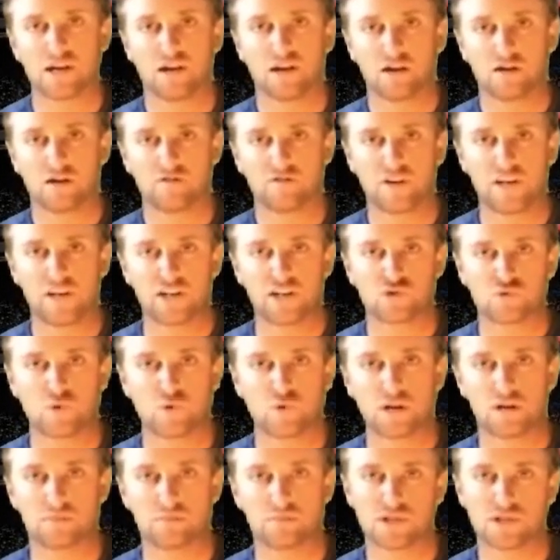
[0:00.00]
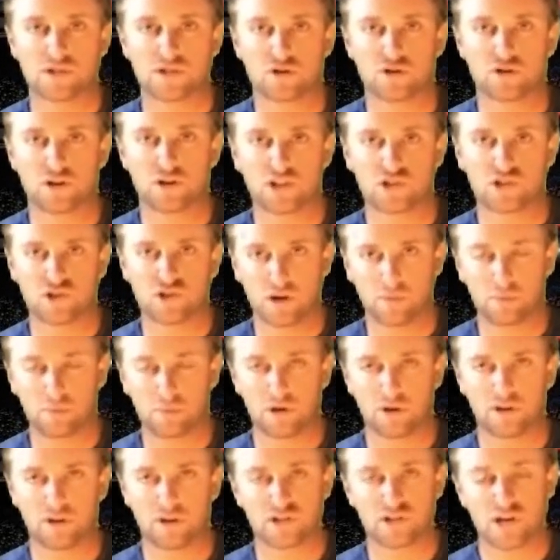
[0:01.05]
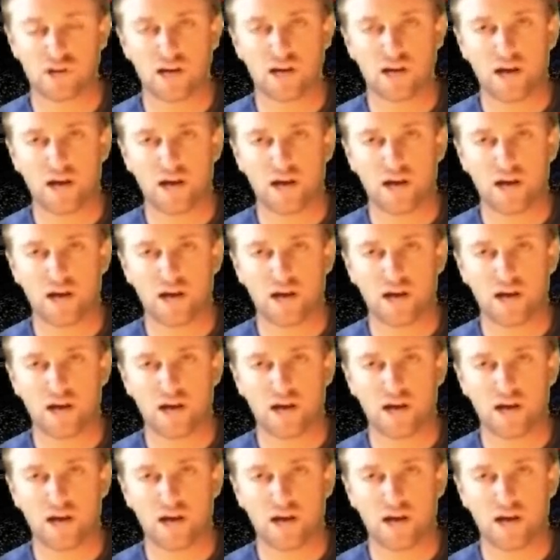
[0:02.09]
Venus Williams is a good example of this,